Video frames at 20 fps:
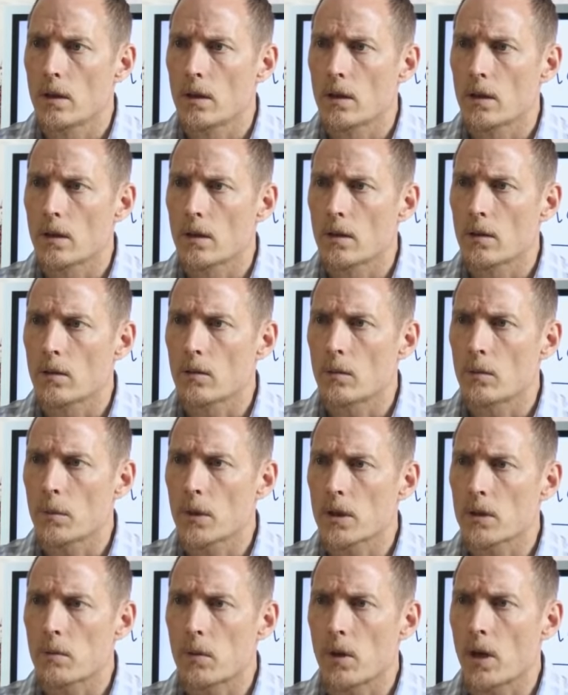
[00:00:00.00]
three
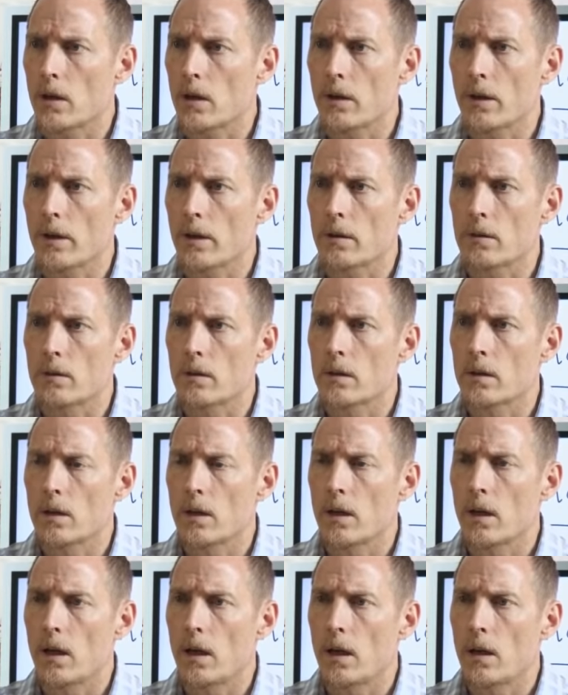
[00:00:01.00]
months prior? No.
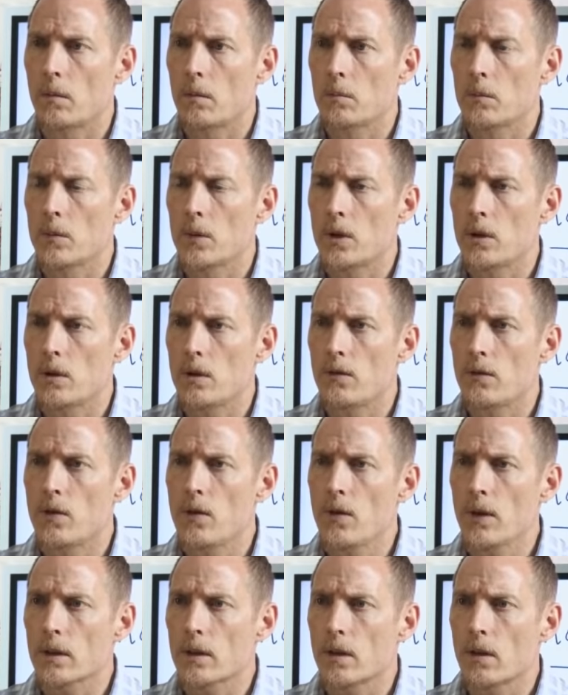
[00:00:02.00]
Um, if you
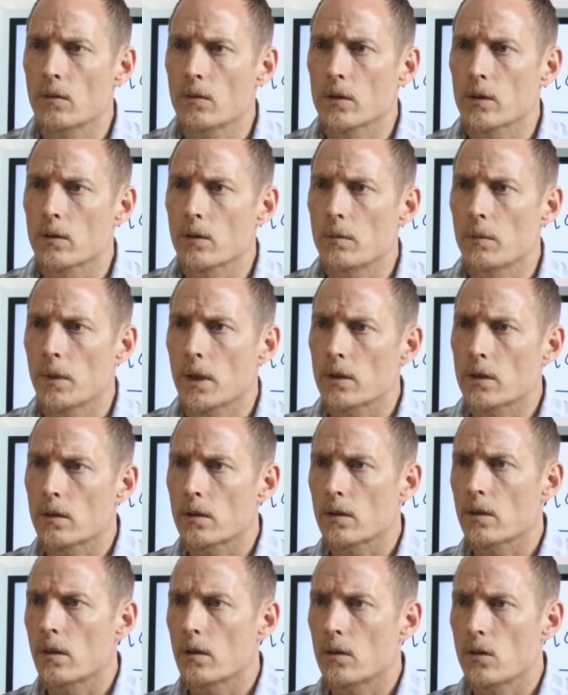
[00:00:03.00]
had COVID three months
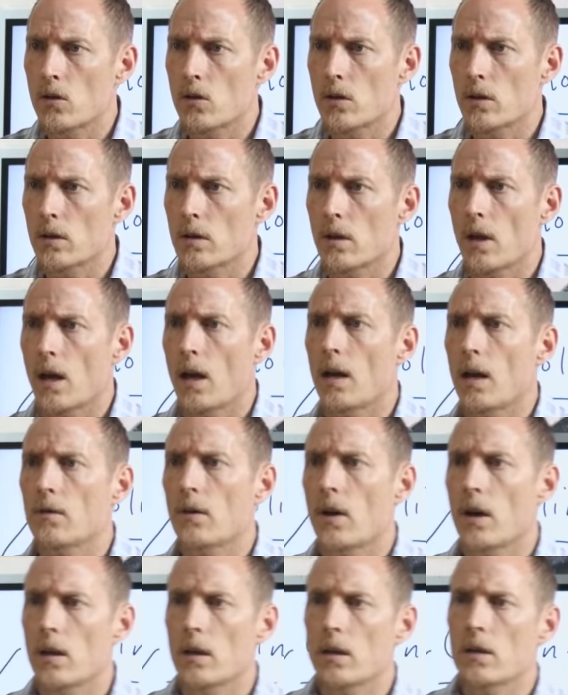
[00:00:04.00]
ago, you shouldn't have
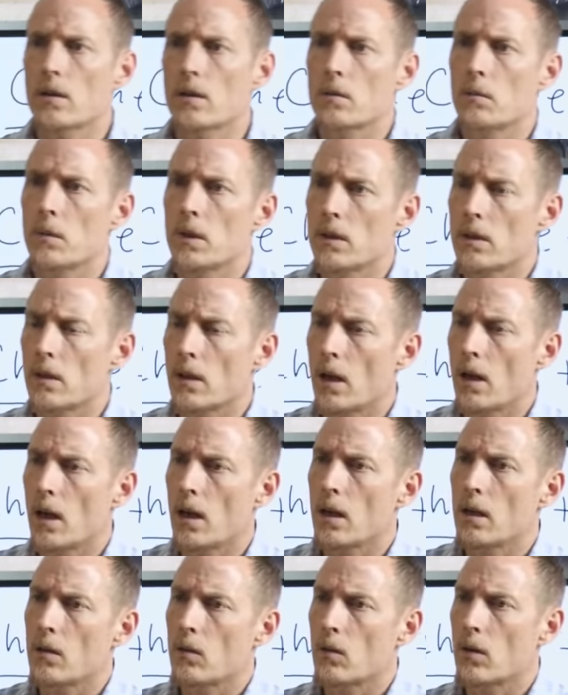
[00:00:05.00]
high histamine
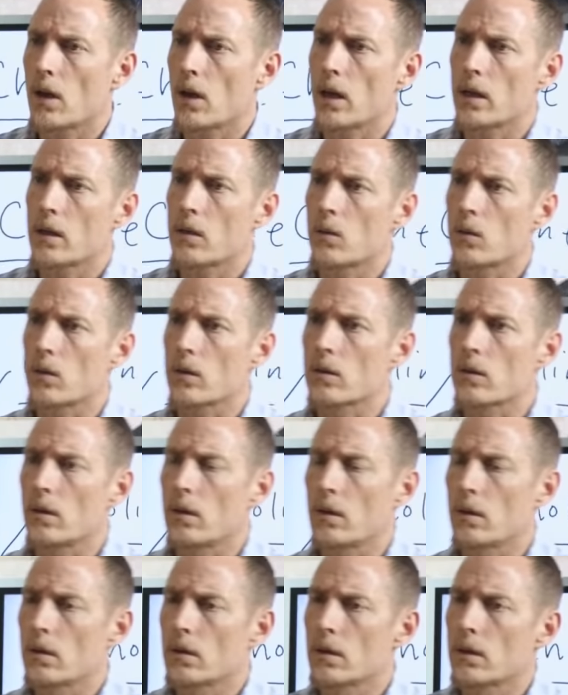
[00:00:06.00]
today or high
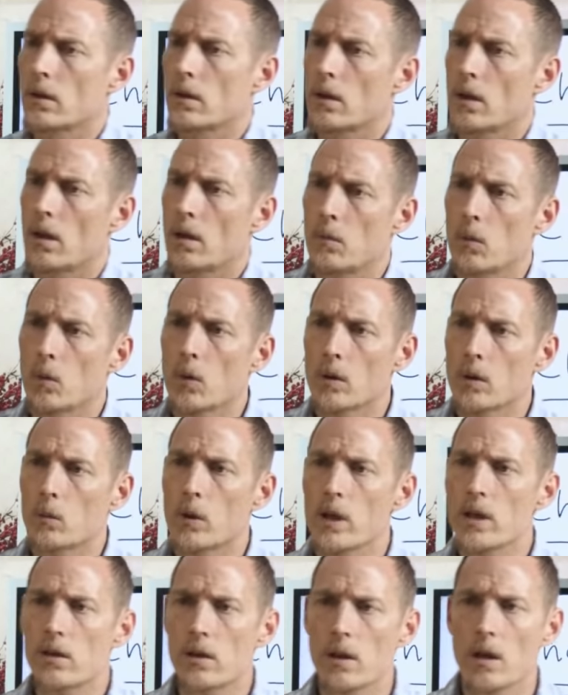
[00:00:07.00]
cortisol. Um, what we
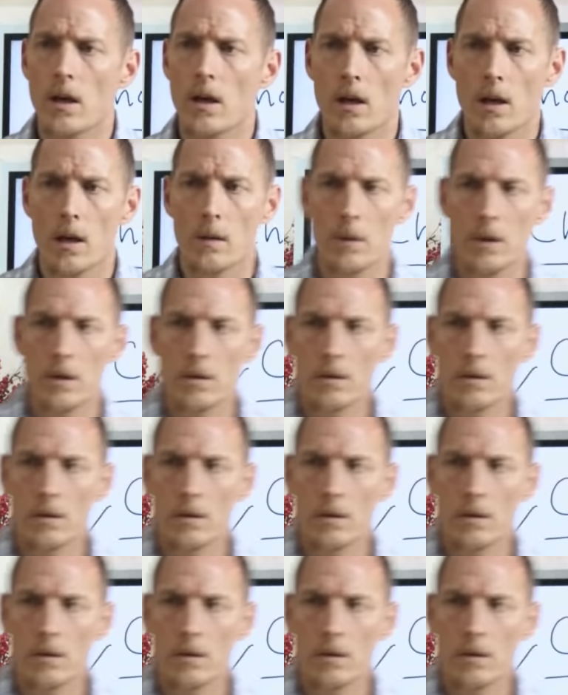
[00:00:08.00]
see, I'm going to